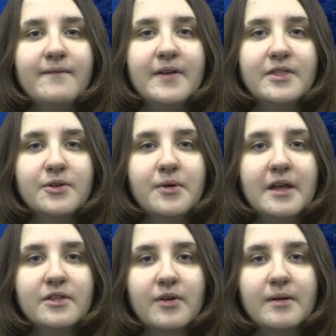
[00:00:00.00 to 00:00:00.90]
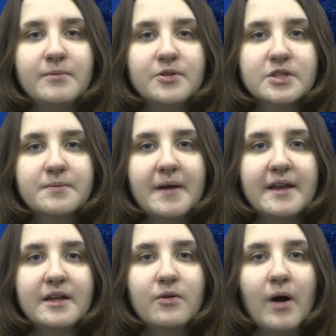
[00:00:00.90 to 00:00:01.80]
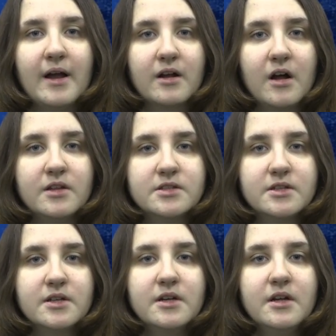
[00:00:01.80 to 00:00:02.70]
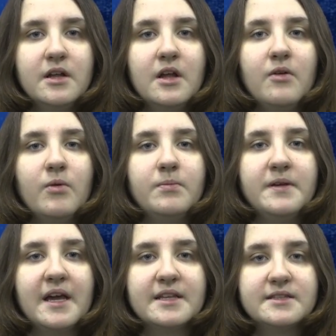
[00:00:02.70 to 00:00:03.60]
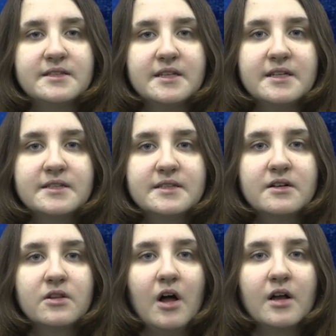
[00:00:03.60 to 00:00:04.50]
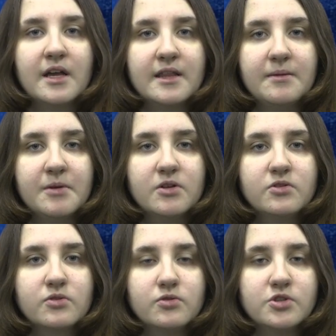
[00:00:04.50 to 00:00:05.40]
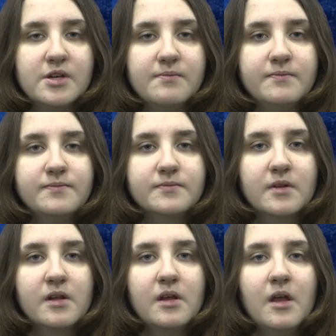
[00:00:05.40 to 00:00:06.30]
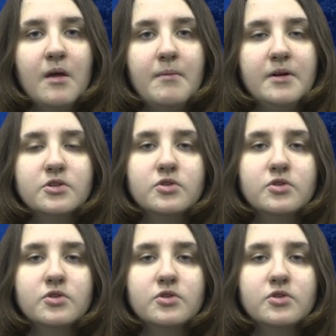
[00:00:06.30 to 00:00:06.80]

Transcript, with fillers: 5th through 8th grade music band and choir concert will be at 6 o'clock in the middle school gym. Middle